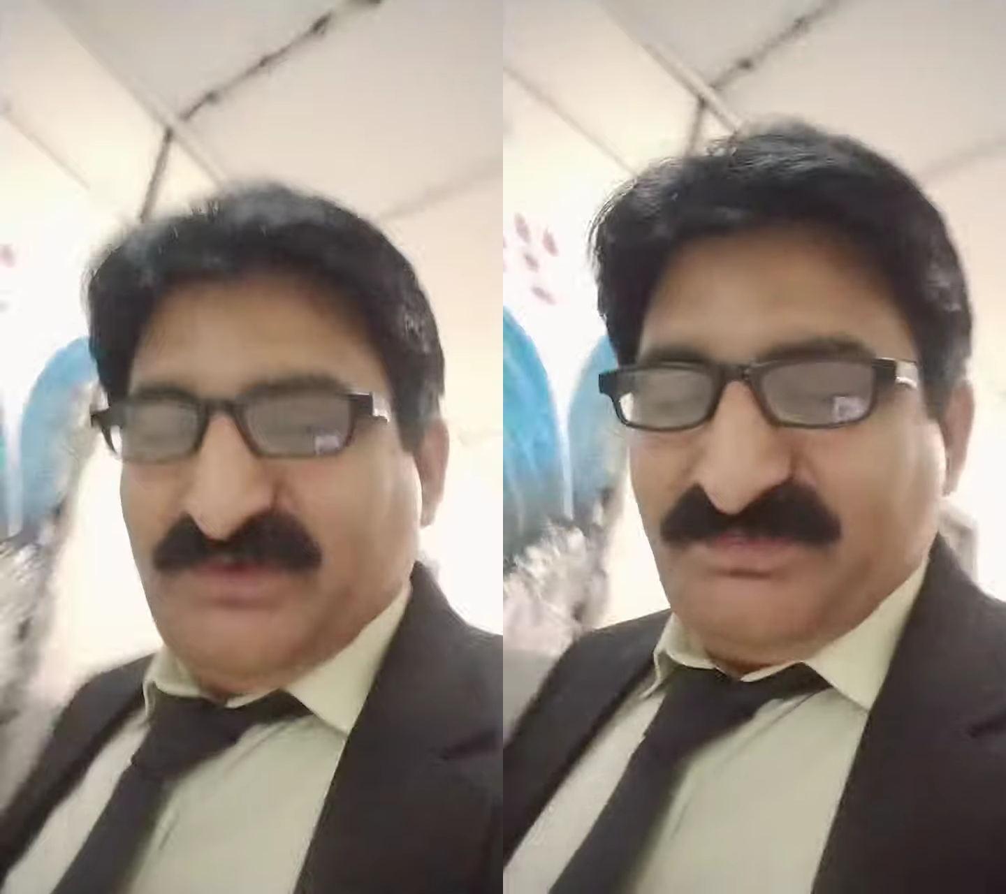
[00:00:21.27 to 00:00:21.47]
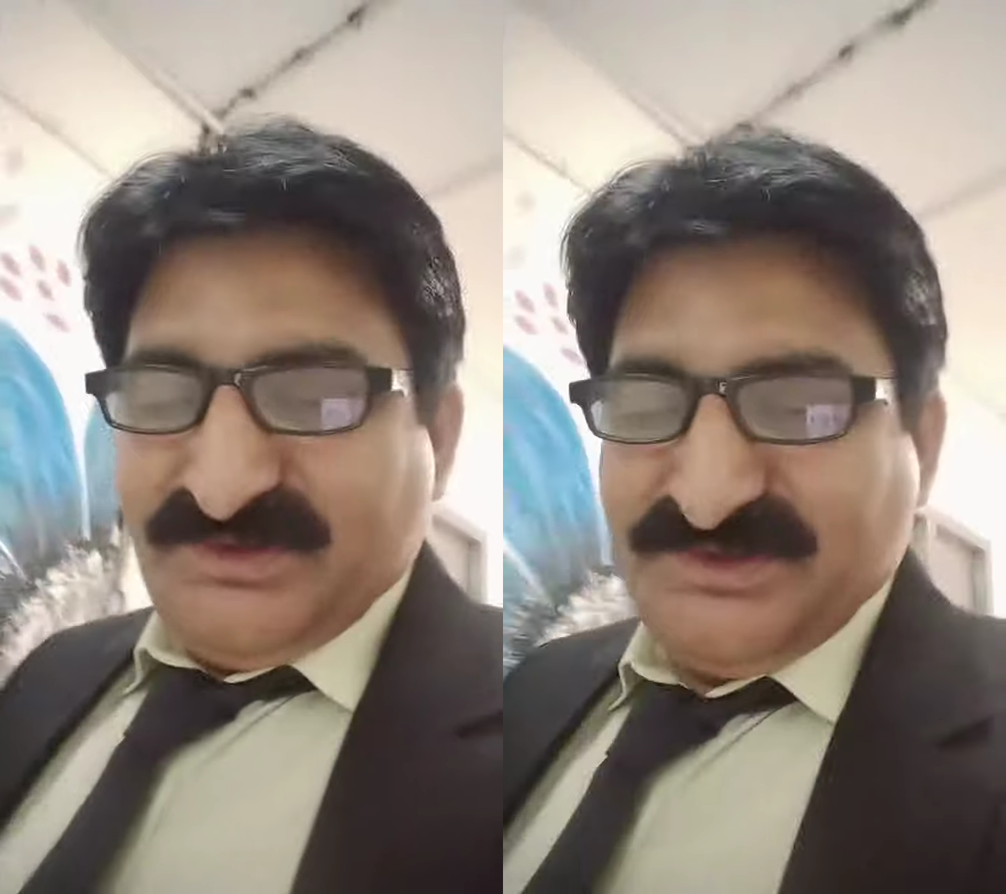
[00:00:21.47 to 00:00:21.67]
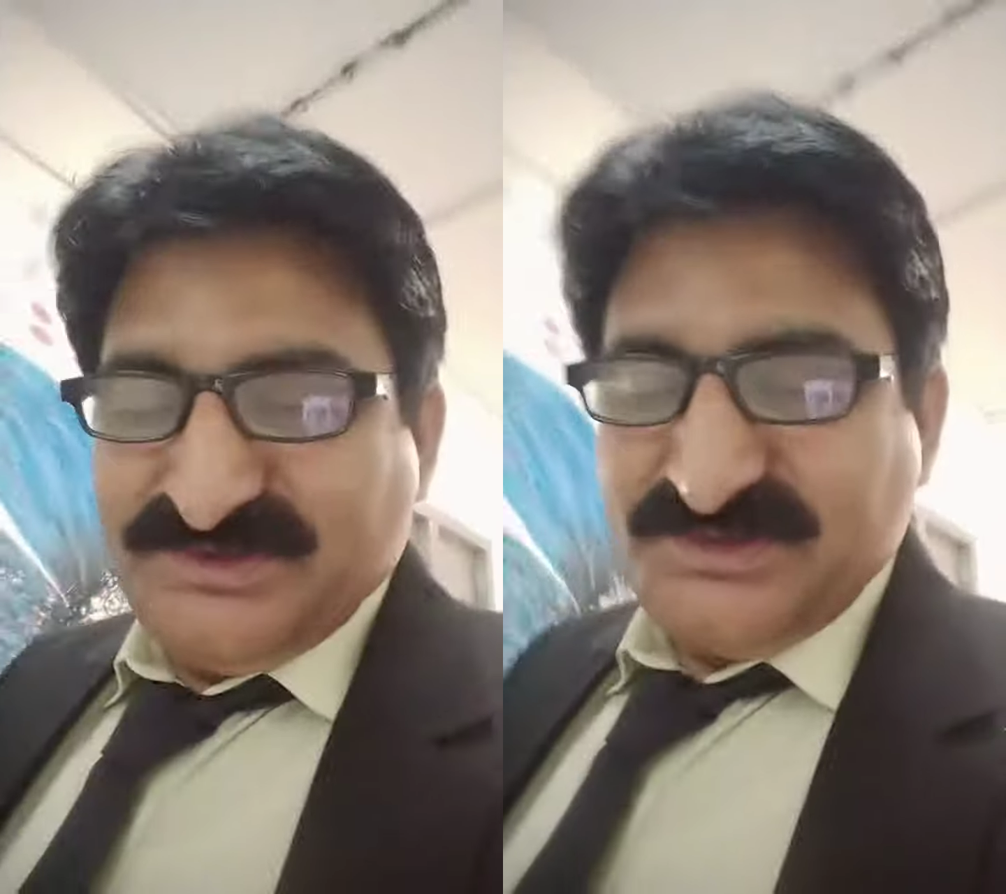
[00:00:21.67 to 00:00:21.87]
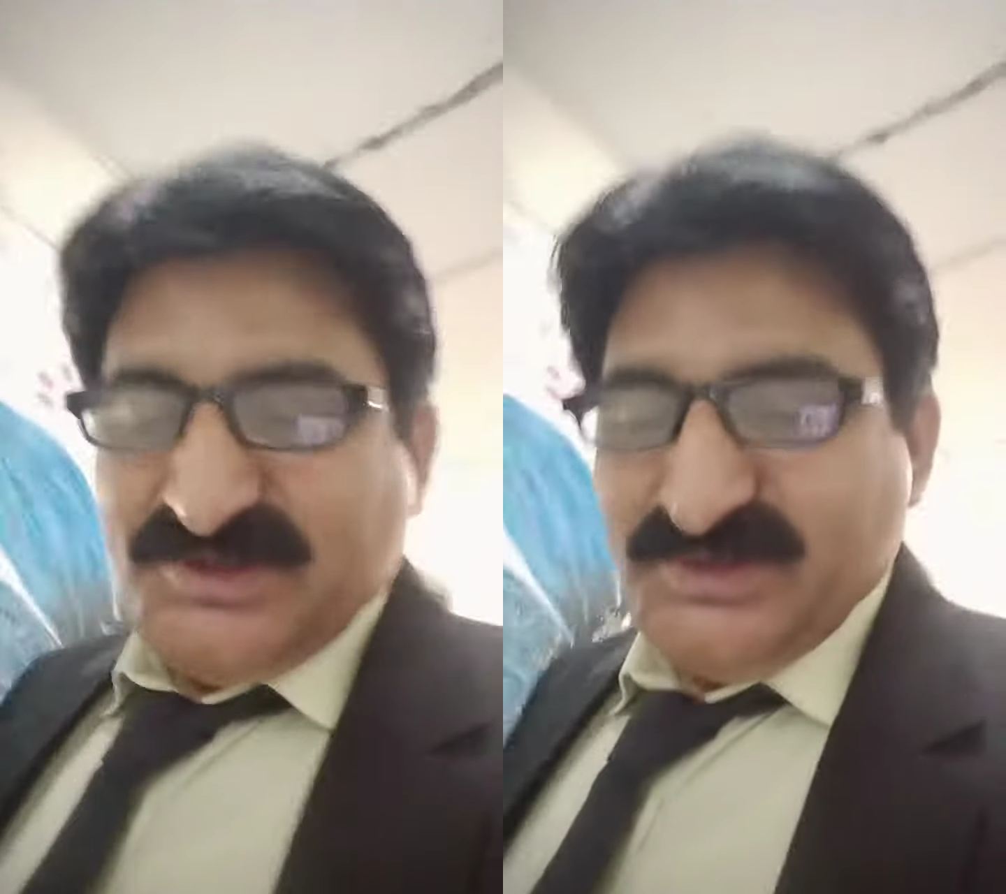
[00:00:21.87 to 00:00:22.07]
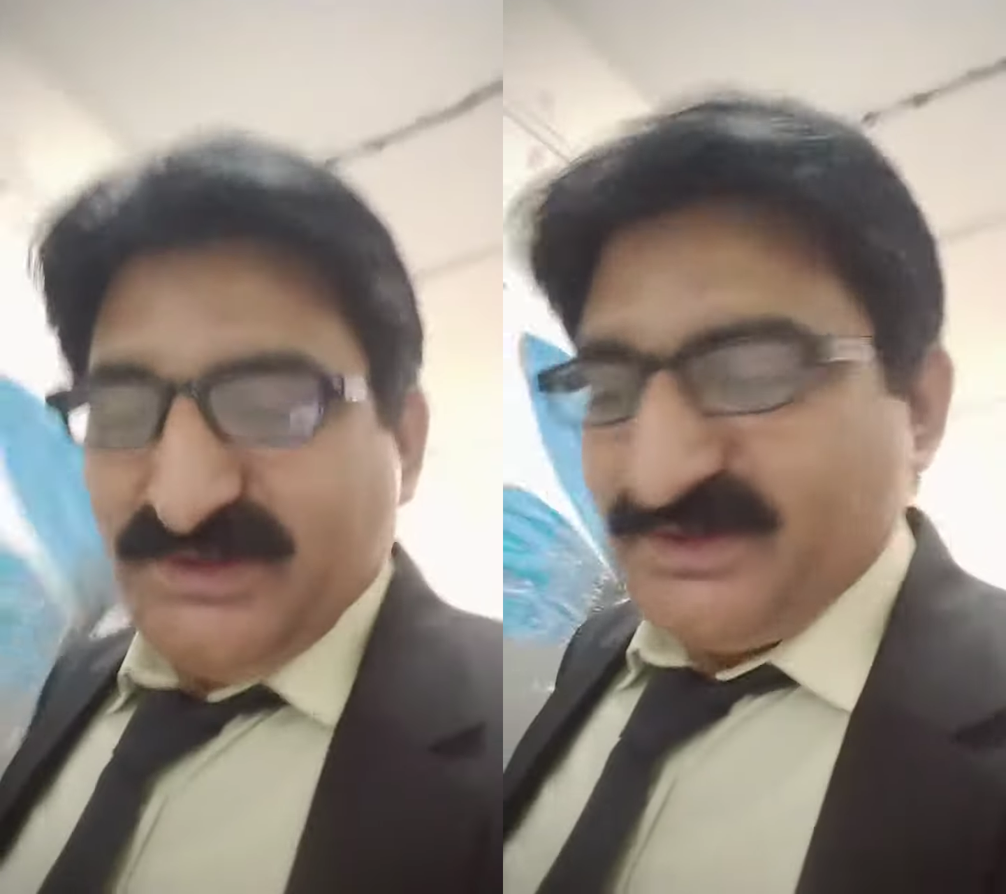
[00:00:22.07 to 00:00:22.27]
lipids is
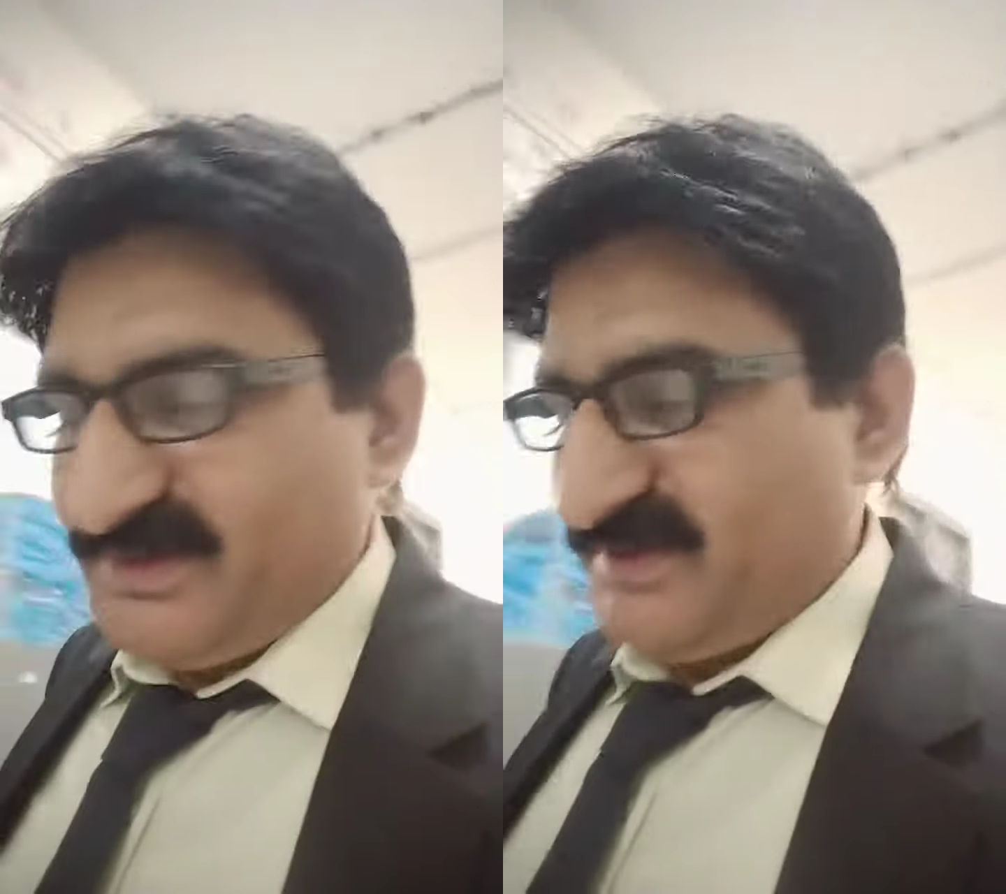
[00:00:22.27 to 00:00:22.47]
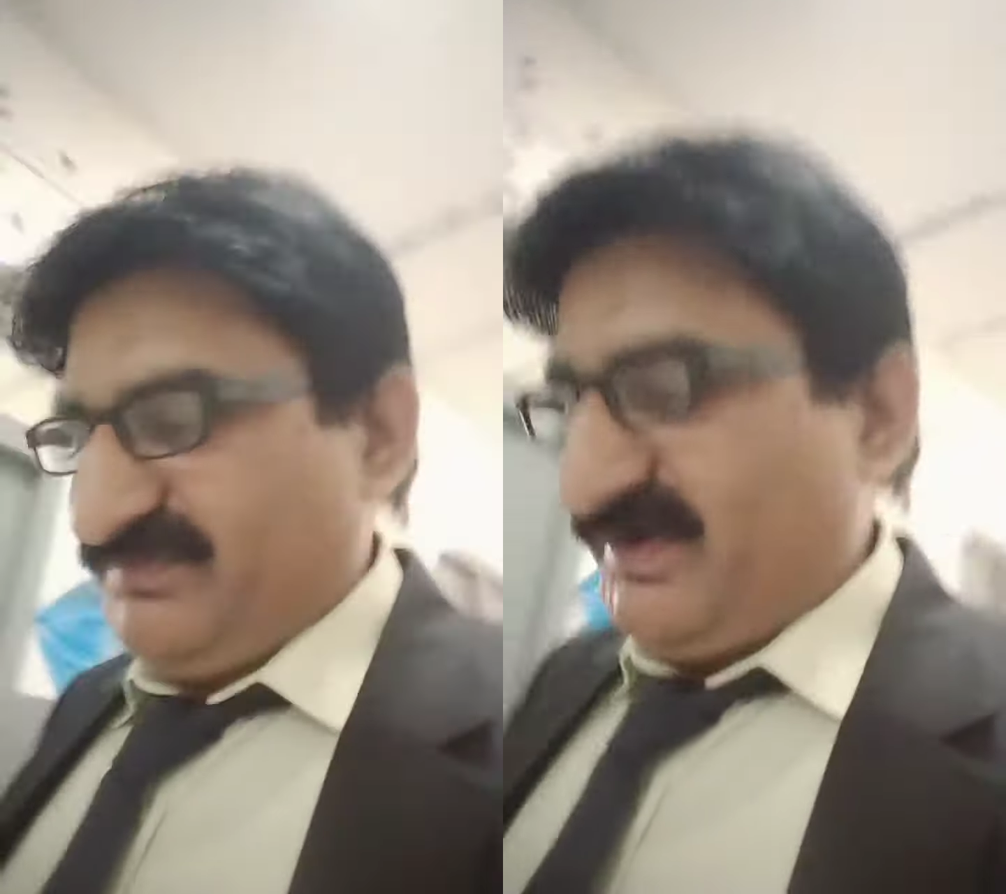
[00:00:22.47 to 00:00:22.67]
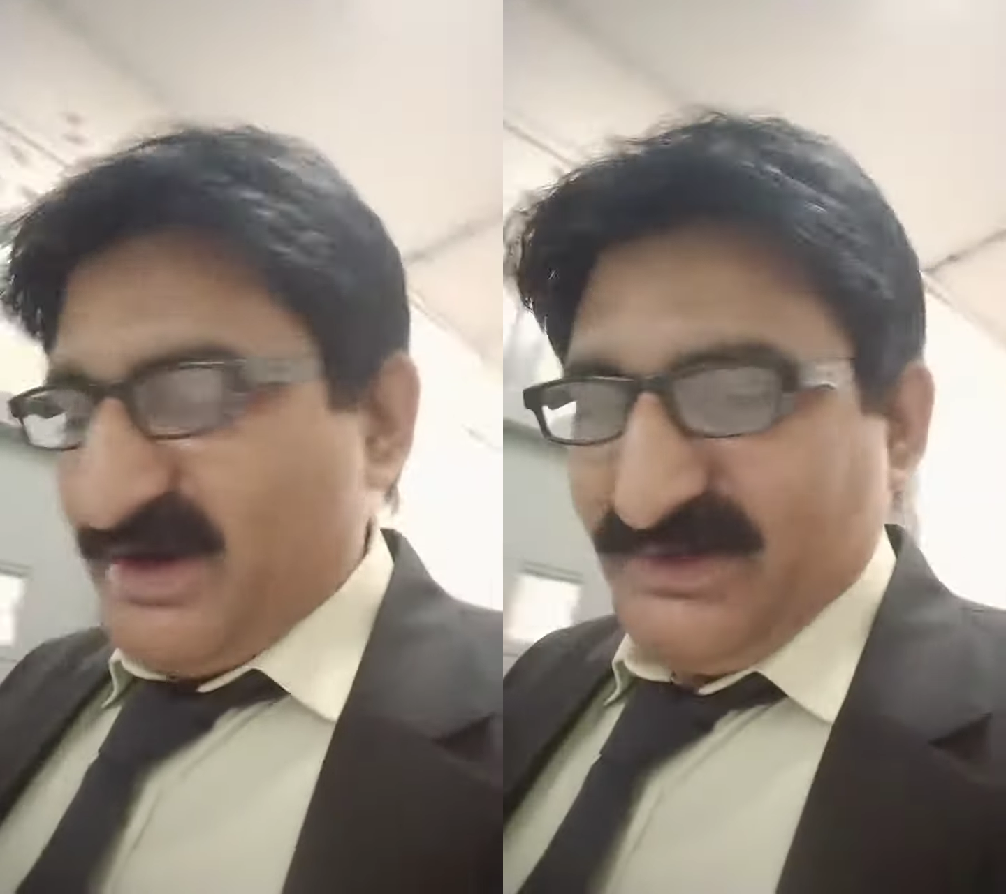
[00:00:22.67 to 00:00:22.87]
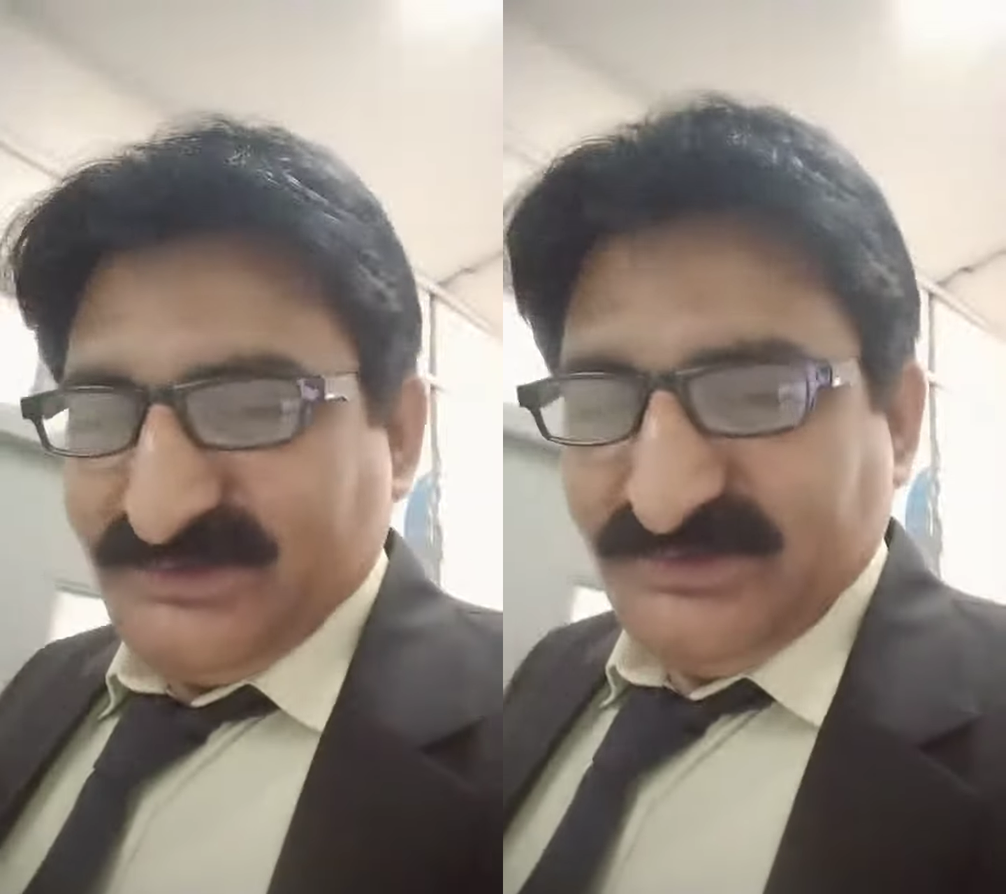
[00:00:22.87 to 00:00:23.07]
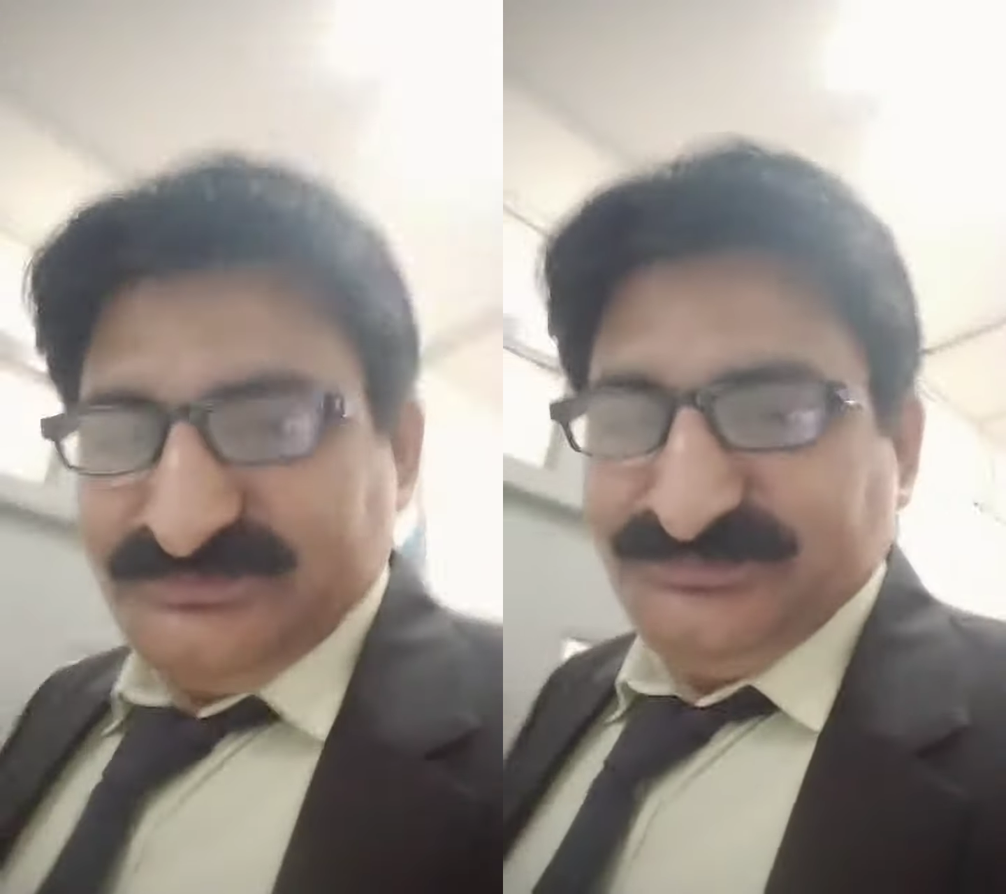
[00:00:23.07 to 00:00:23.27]
fat,